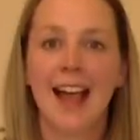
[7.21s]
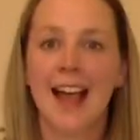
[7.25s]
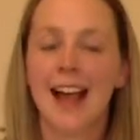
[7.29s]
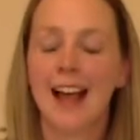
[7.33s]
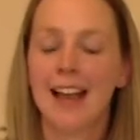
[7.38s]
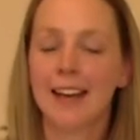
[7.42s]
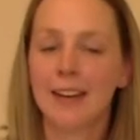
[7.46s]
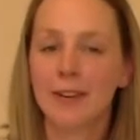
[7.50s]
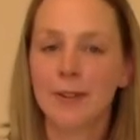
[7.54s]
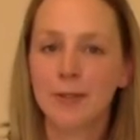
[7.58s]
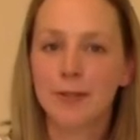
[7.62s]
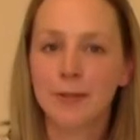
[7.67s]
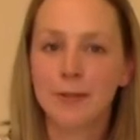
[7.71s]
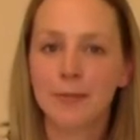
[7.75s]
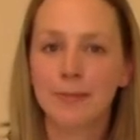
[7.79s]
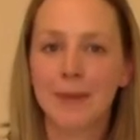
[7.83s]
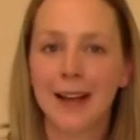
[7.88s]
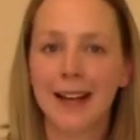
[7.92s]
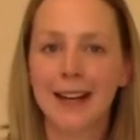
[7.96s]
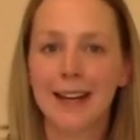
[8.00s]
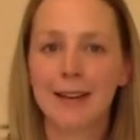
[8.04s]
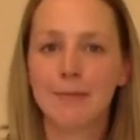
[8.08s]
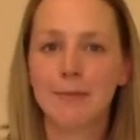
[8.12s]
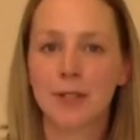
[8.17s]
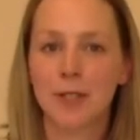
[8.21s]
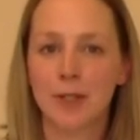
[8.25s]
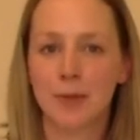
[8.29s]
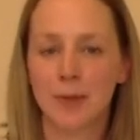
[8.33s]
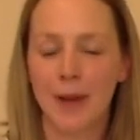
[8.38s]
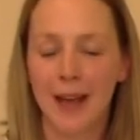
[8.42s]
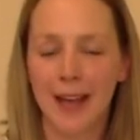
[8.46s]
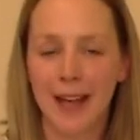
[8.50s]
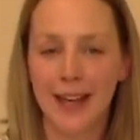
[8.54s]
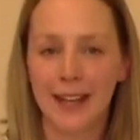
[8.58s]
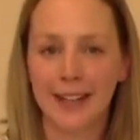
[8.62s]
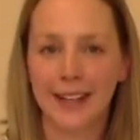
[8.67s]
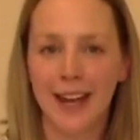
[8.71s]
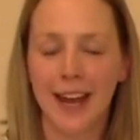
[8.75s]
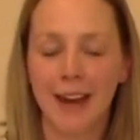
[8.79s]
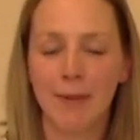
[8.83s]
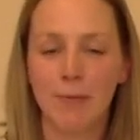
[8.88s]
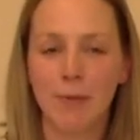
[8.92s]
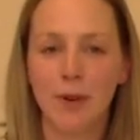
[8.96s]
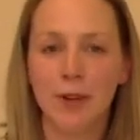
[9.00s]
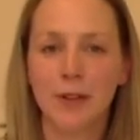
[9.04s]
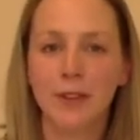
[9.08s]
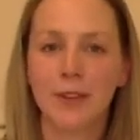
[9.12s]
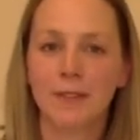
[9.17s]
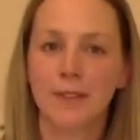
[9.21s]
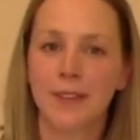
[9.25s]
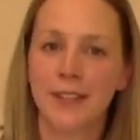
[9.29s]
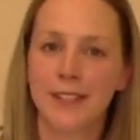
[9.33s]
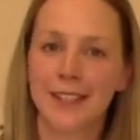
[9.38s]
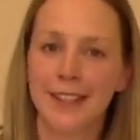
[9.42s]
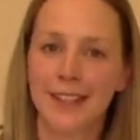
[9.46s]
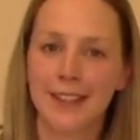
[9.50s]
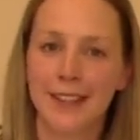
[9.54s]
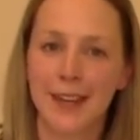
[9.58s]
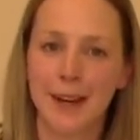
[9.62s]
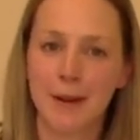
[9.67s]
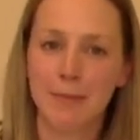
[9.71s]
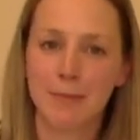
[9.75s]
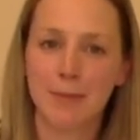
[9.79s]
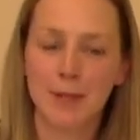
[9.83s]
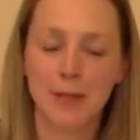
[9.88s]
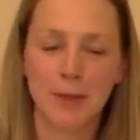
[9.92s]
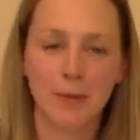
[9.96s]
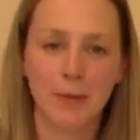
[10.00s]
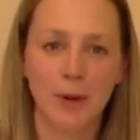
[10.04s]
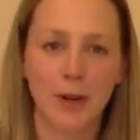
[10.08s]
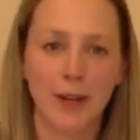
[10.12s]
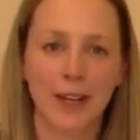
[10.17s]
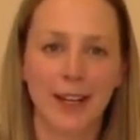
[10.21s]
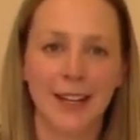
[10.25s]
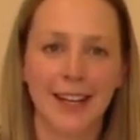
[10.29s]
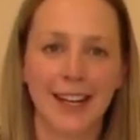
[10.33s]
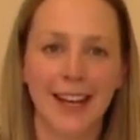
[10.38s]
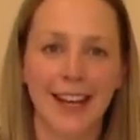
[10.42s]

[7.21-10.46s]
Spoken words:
Hello, my name is Joanne. I'm one of the physiotherapists working